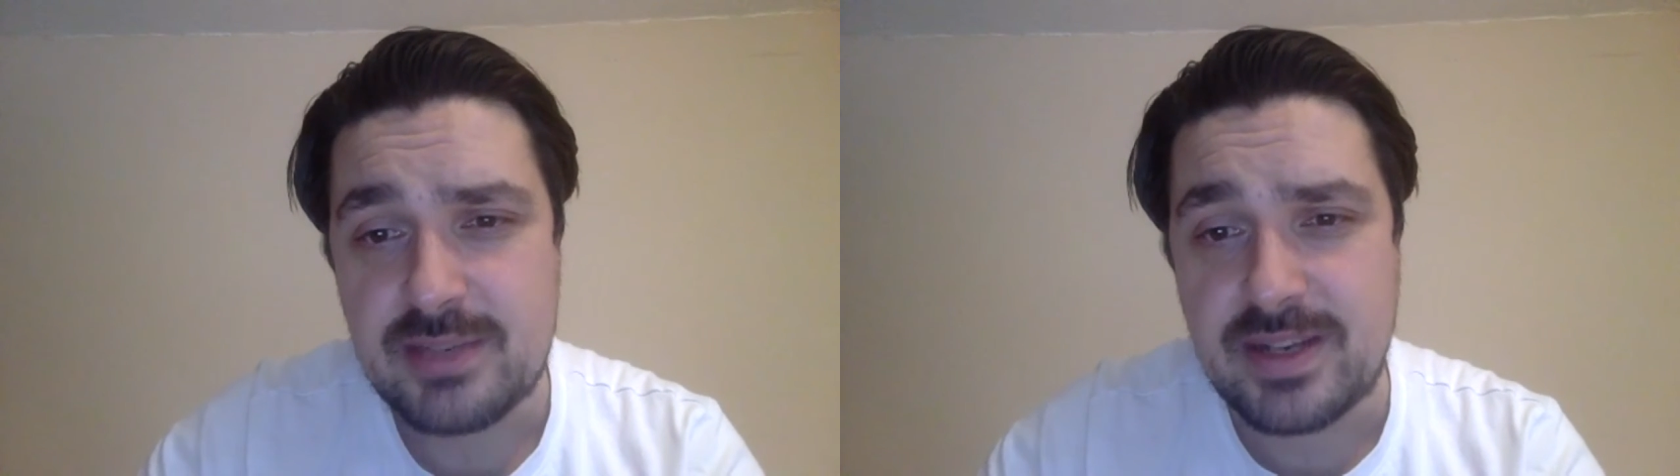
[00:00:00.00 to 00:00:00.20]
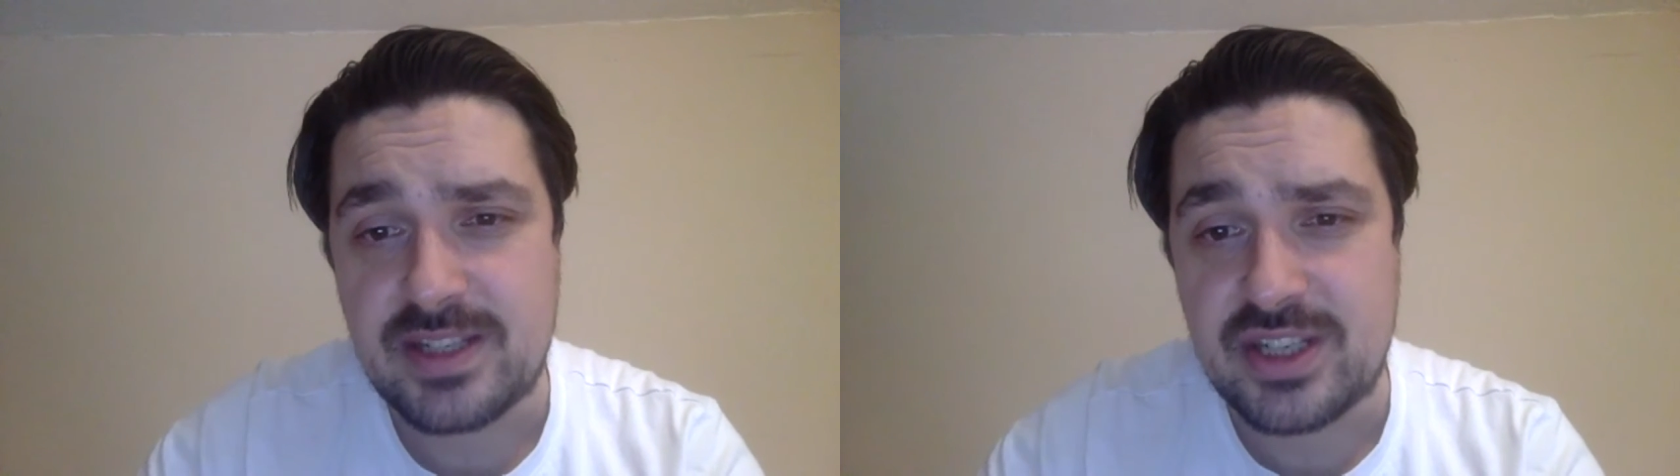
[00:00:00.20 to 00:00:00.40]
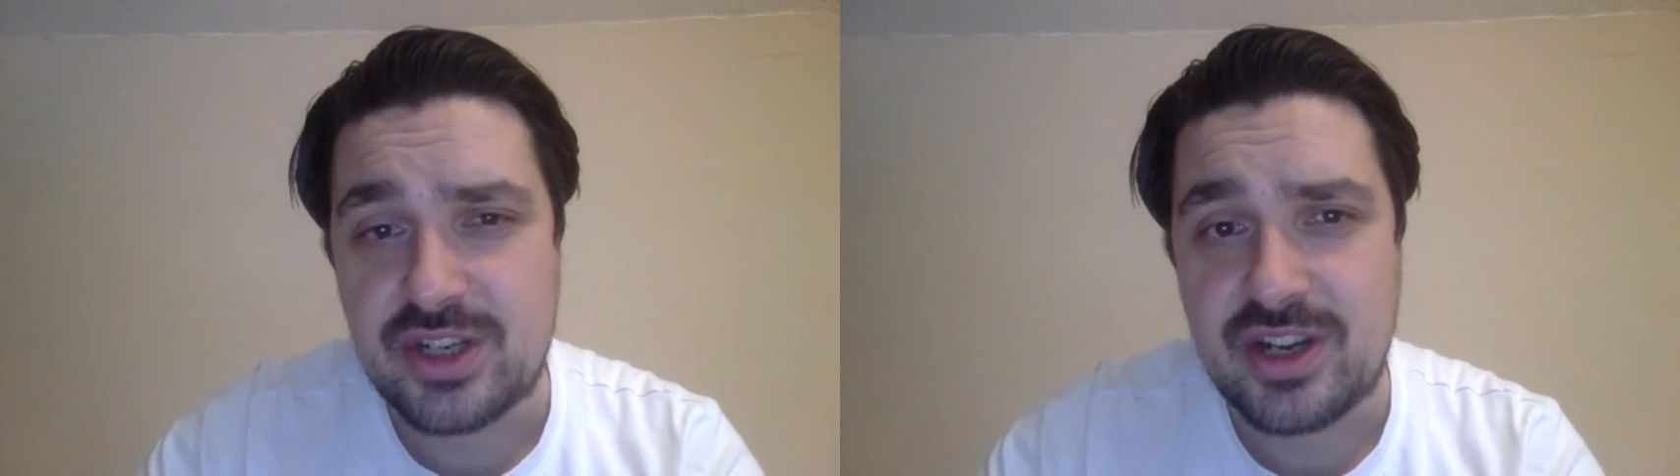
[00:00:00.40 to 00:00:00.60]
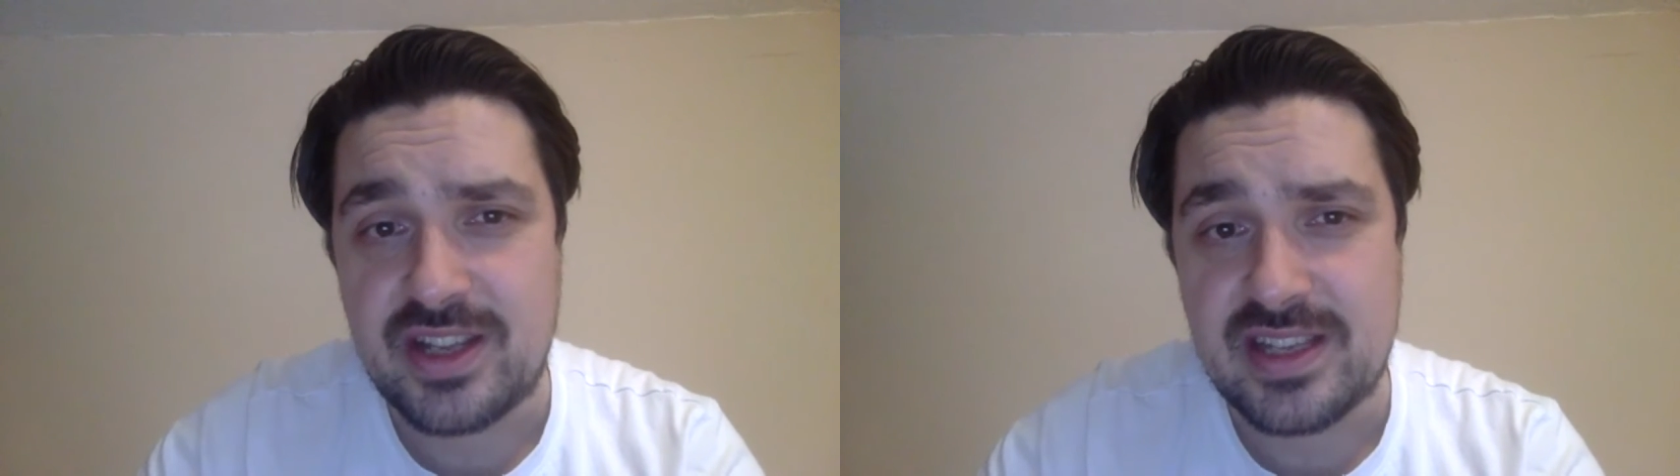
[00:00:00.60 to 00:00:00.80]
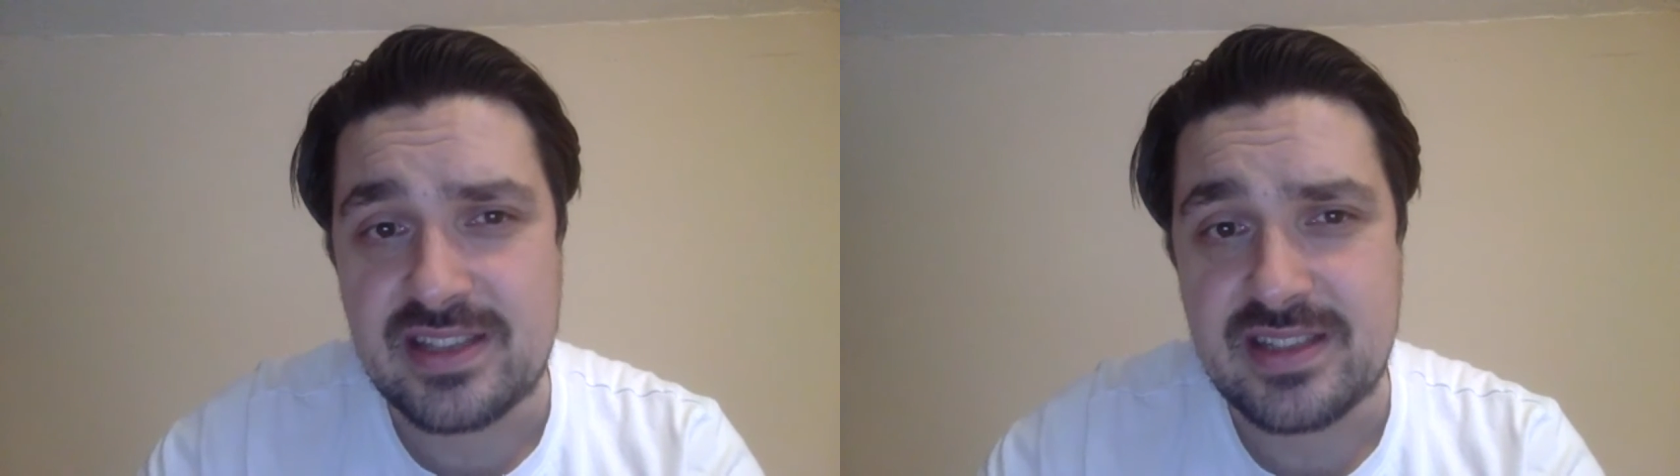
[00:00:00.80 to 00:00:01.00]
especially
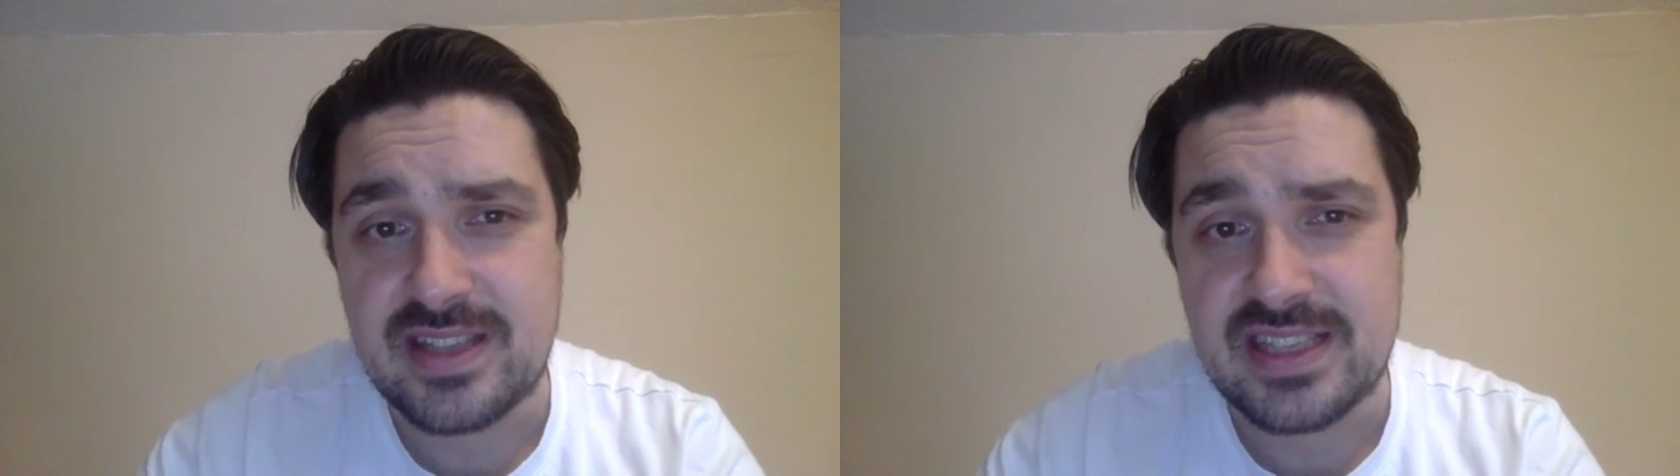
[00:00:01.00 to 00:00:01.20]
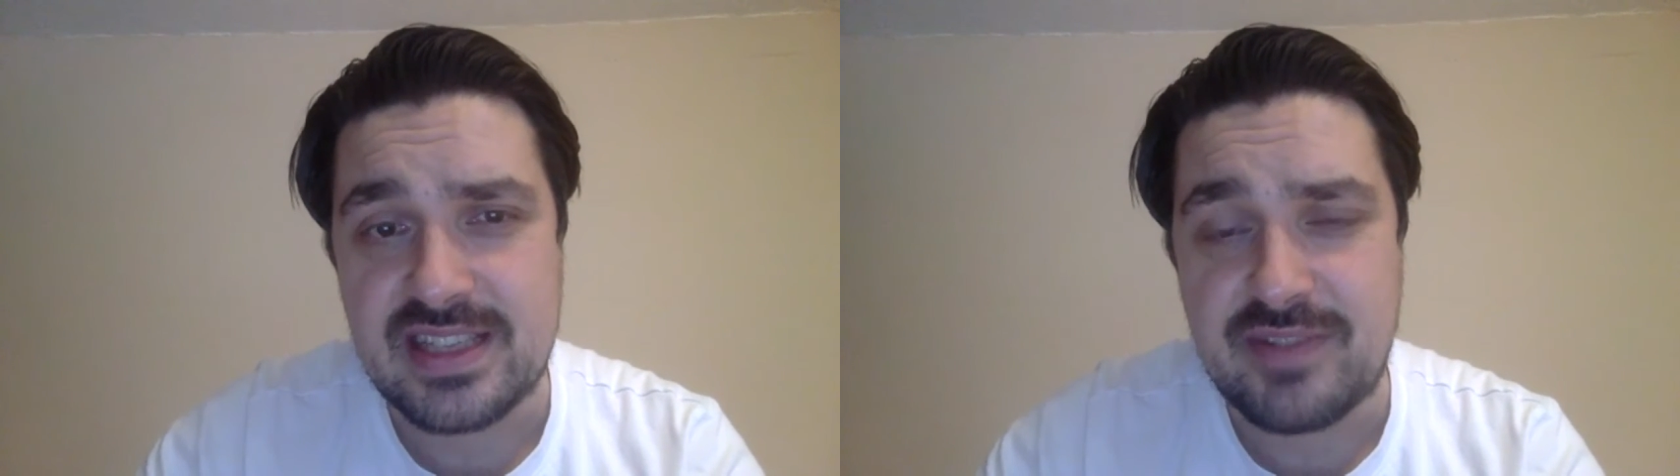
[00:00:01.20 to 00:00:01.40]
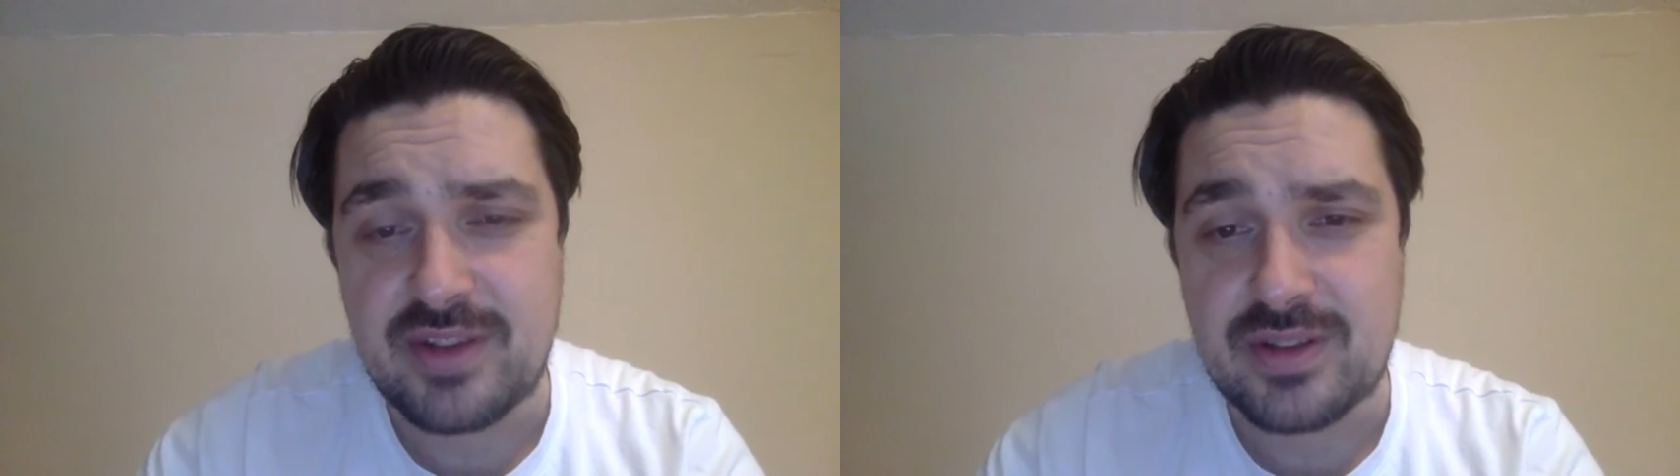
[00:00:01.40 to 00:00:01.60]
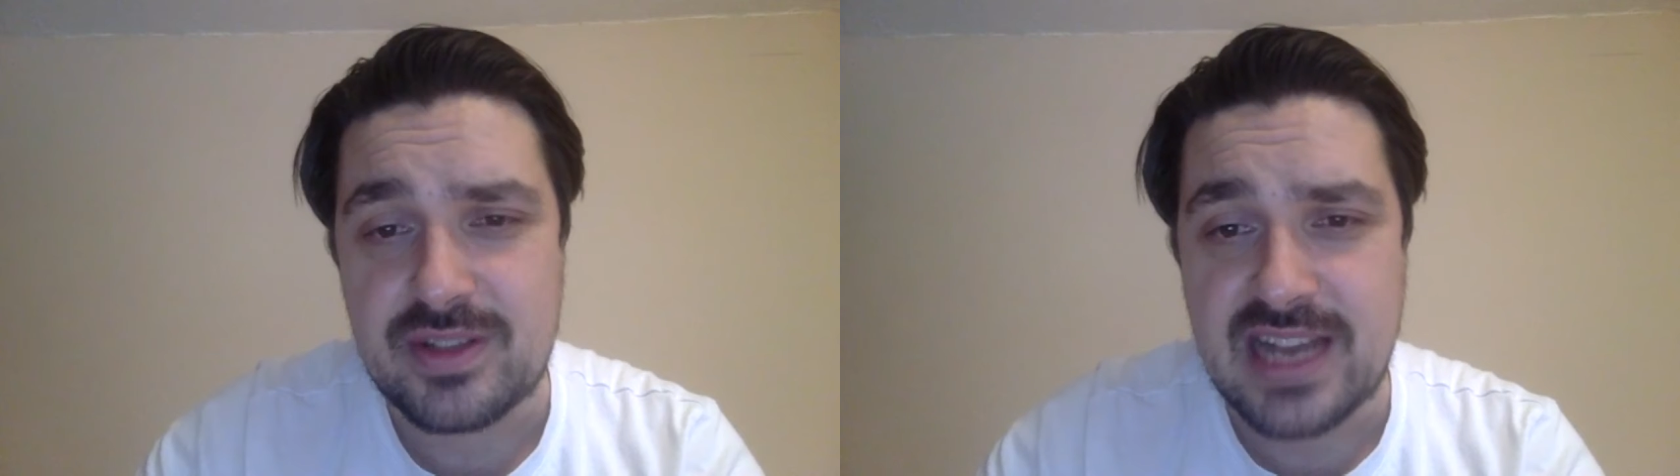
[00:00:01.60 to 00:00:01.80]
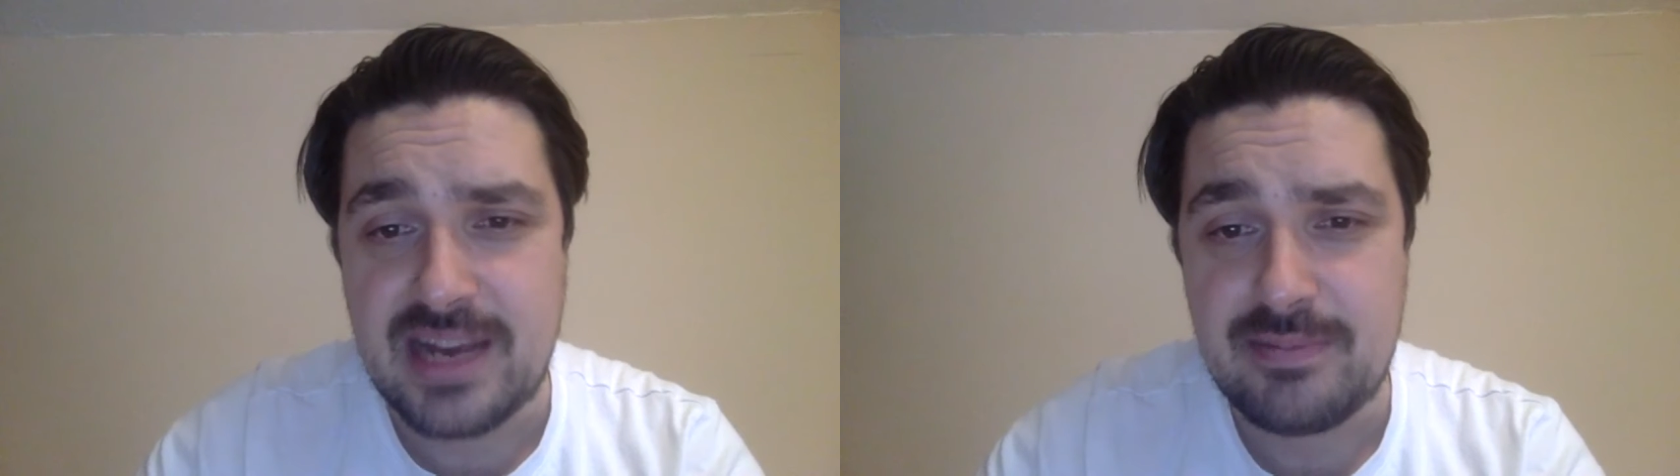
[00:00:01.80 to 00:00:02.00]
during these
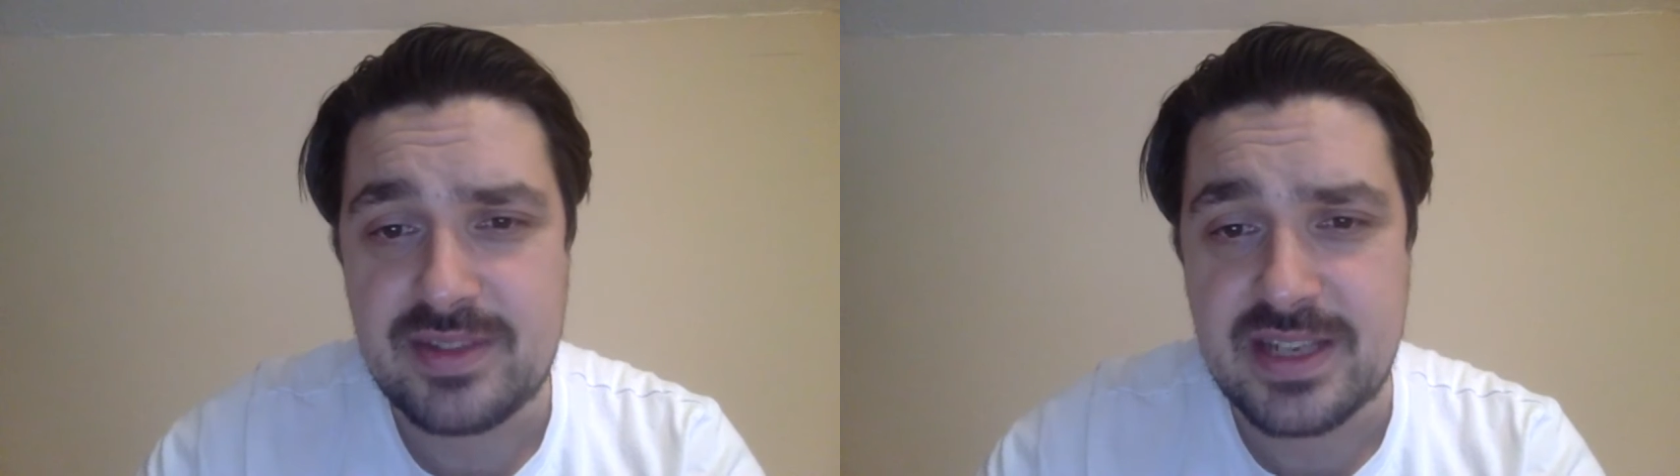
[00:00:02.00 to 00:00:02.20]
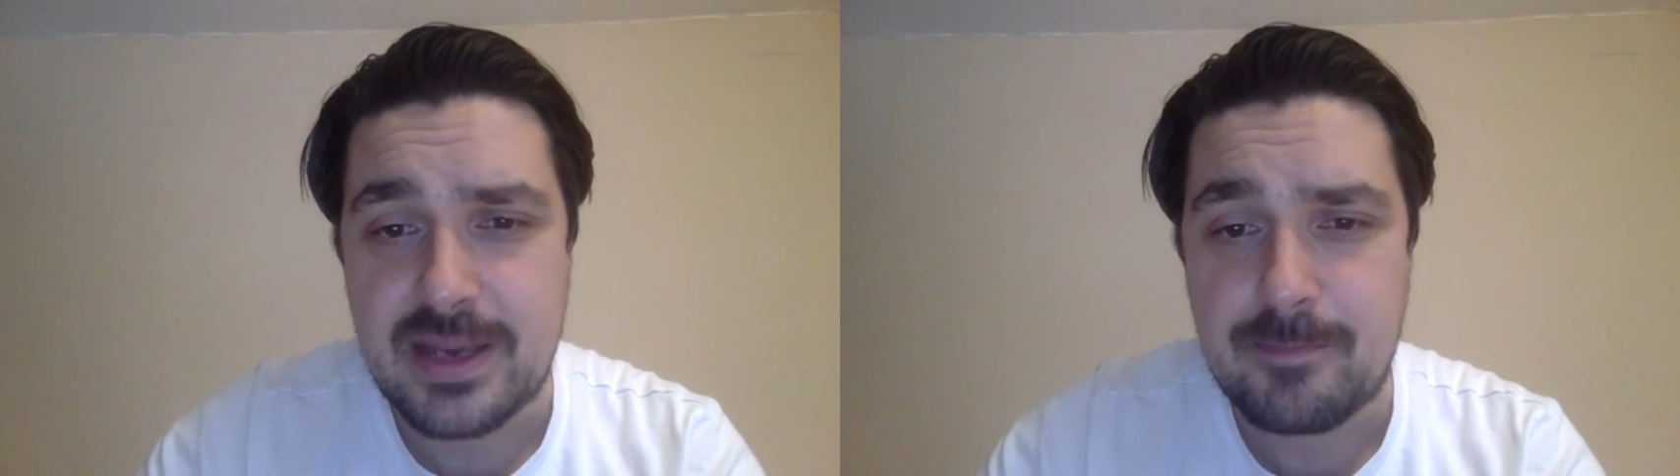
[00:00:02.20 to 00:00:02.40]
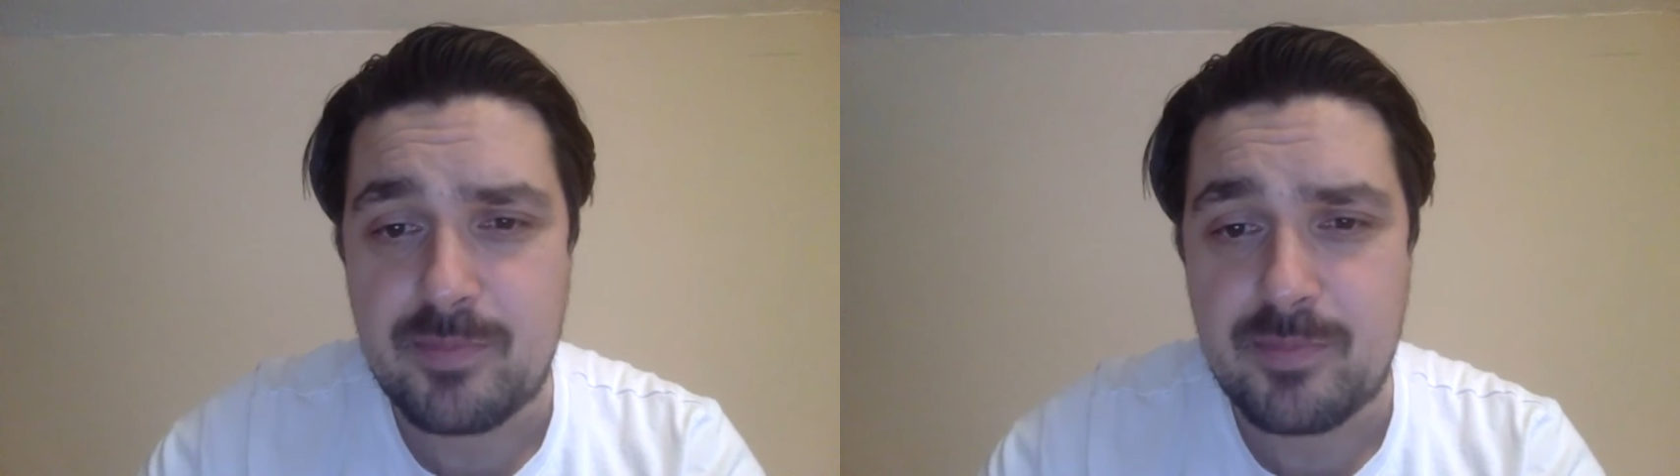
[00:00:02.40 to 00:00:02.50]
difficult times.